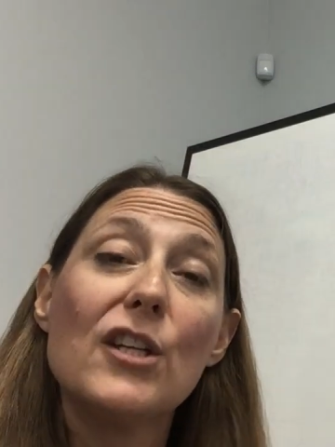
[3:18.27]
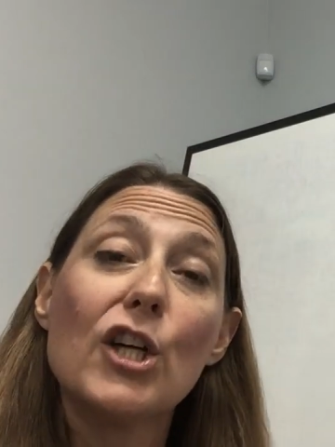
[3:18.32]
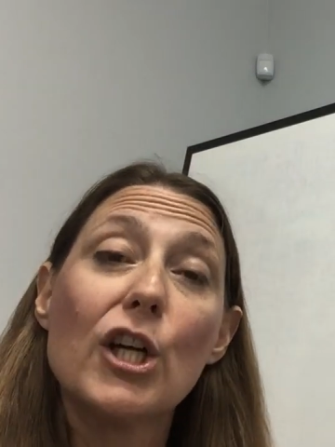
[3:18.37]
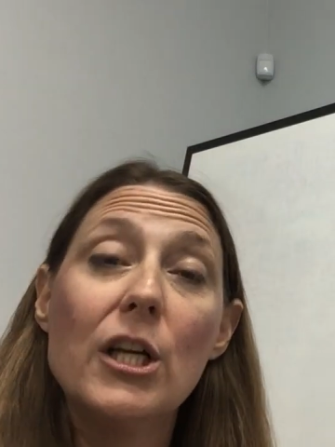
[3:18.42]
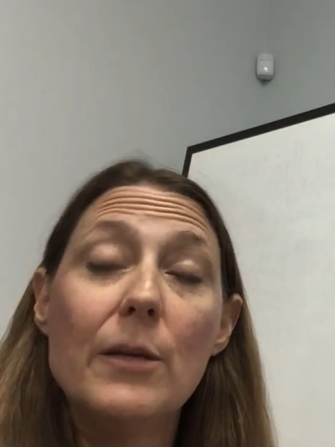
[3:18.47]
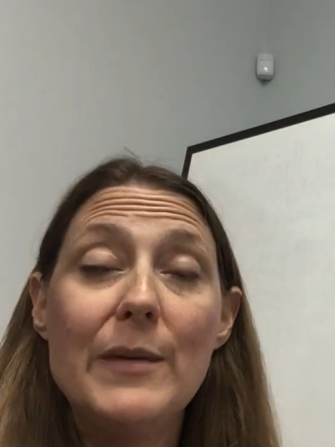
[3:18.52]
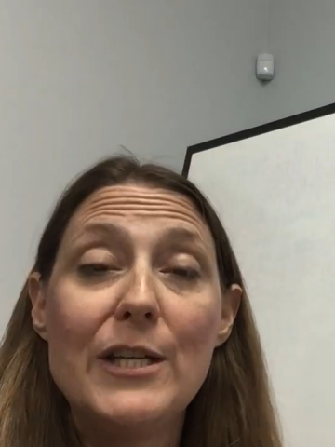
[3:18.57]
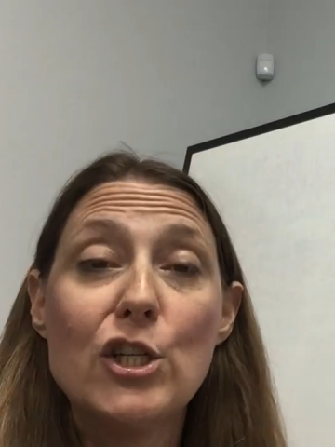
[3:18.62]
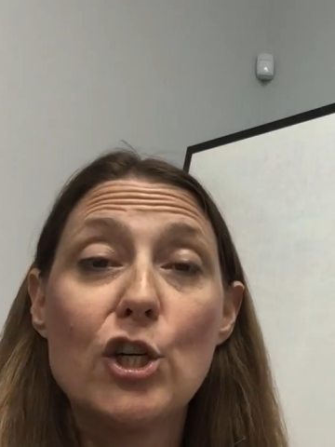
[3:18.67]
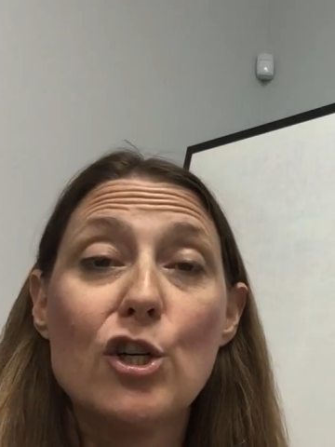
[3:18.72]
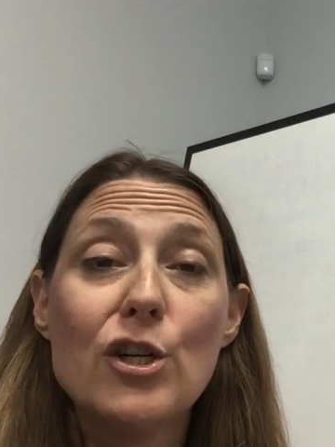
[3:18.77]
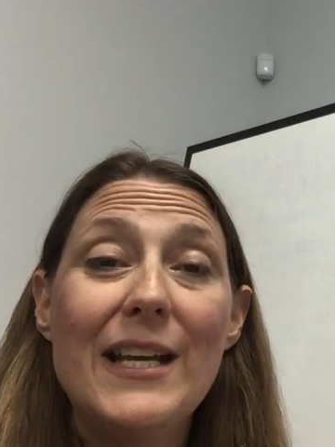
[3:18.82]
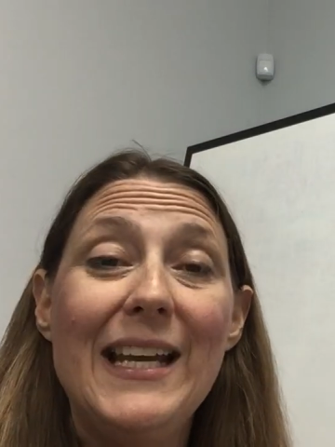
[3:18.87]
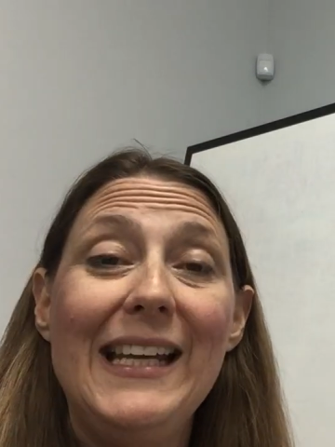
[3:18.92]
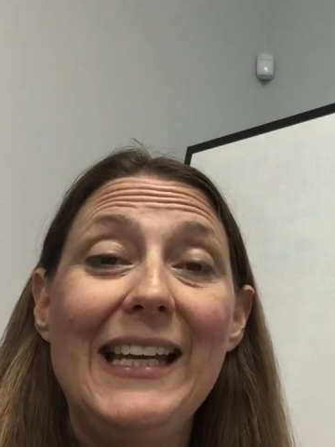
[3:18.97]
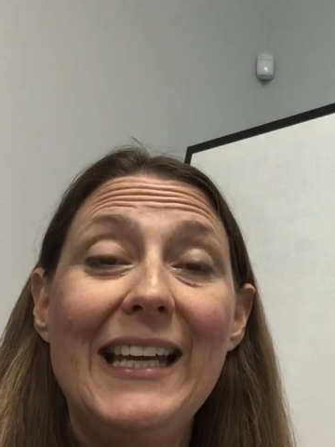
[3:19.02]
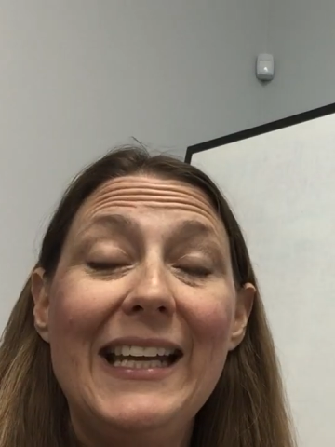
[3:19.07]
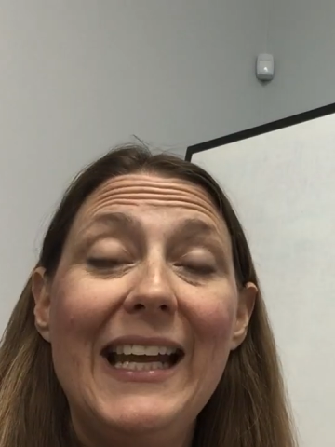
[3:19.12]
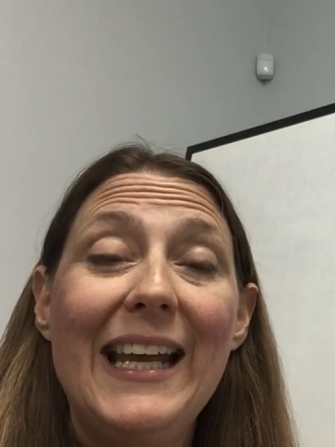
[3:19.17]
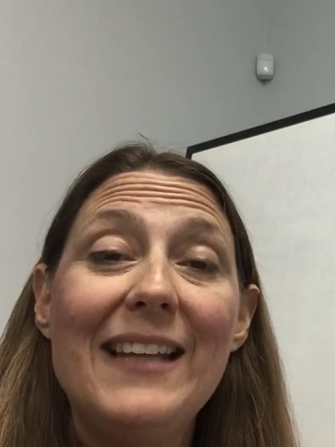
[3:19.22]
they're going to be
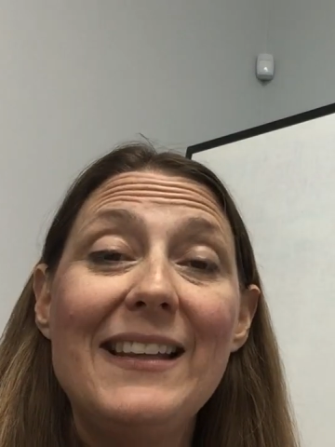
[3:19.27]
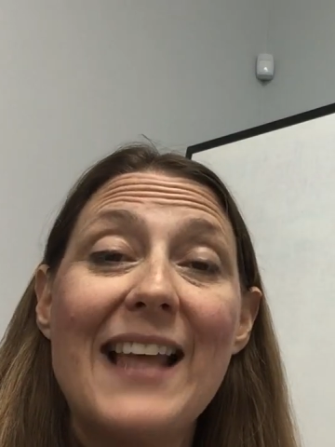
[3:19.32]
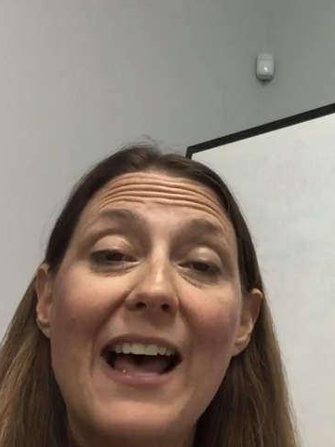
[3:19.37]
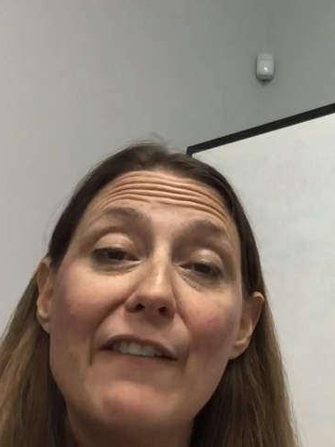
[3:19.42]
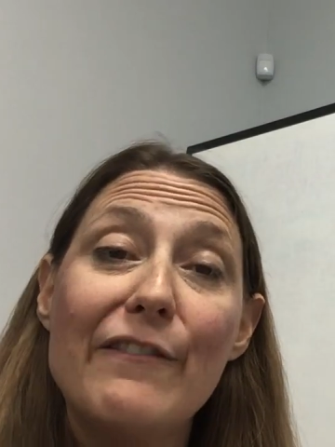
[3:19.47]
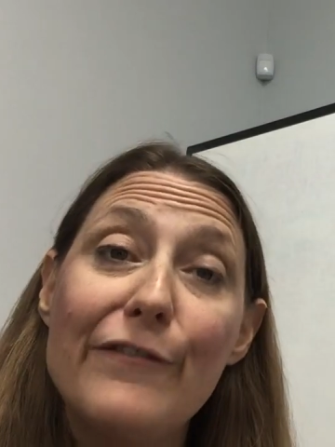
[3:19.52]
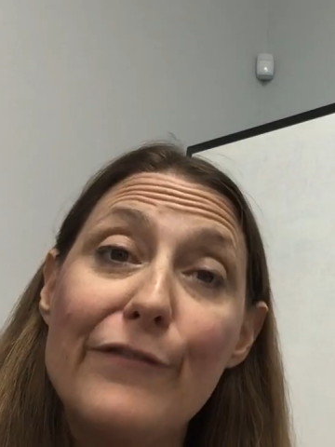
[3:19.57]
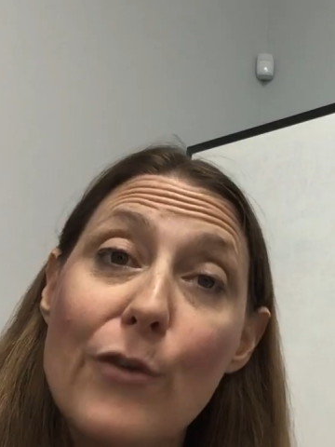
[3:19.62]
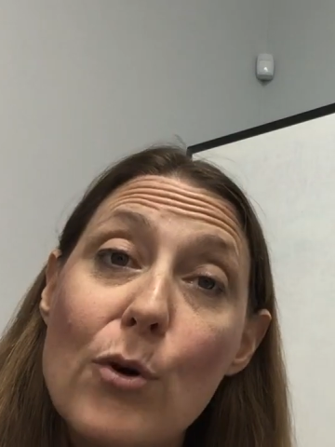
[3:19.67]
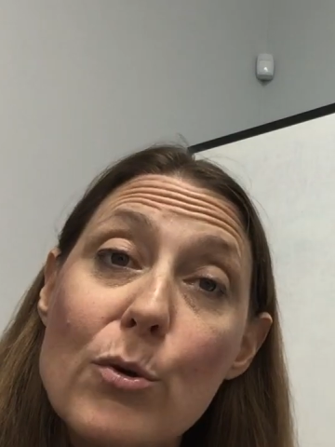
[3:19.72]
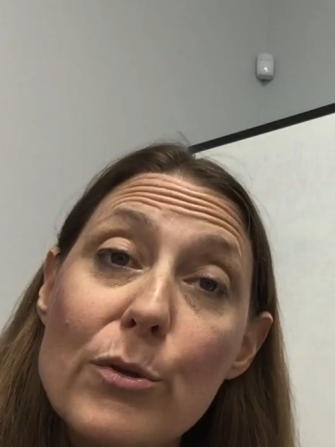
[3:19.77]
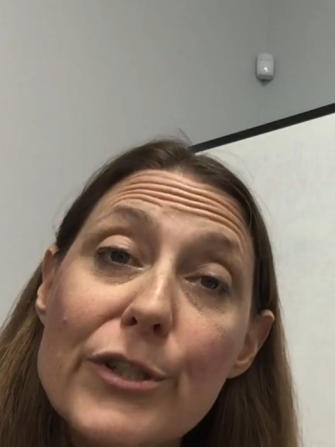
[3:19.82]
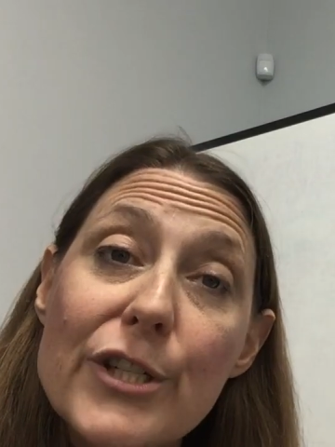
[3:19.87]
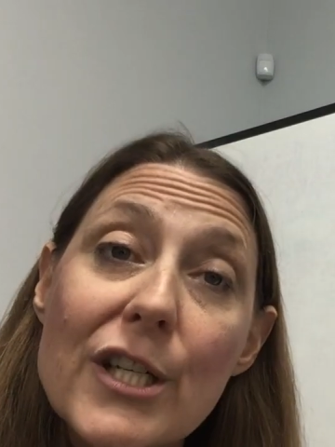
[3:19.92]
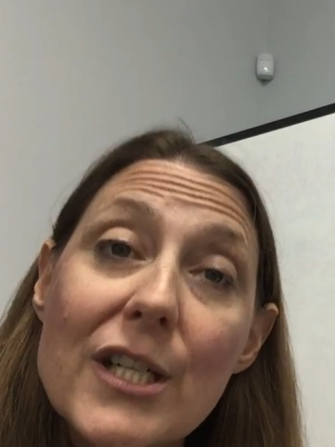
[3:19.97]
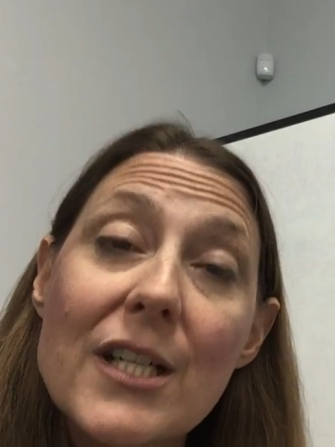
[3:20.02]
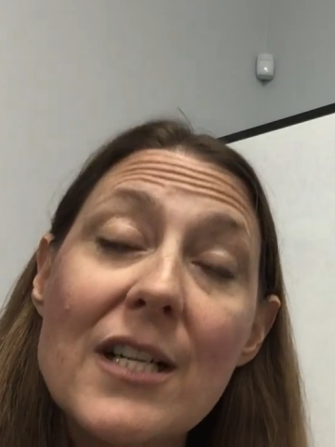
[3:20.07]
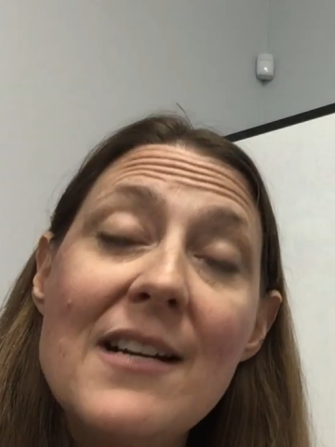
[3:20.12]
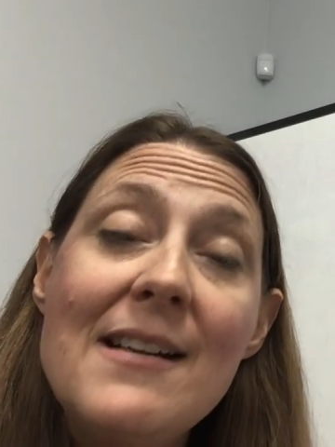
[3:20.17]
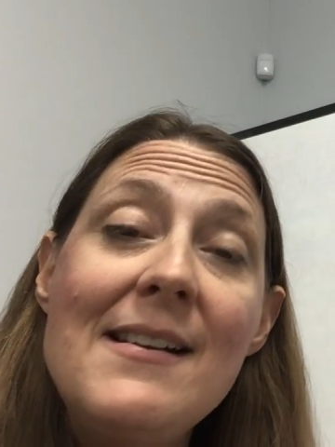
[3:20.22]
turning in that
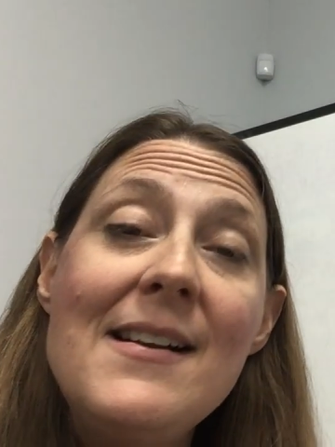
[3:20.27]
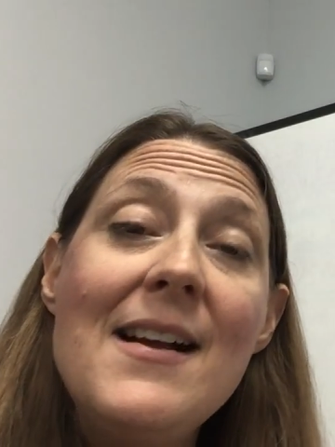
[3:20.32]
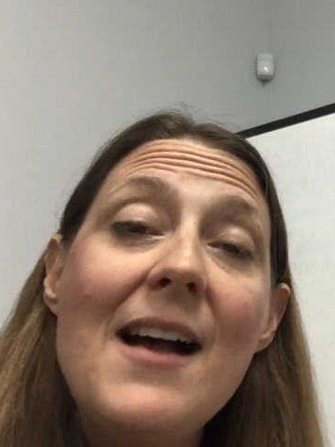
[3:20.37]
folder.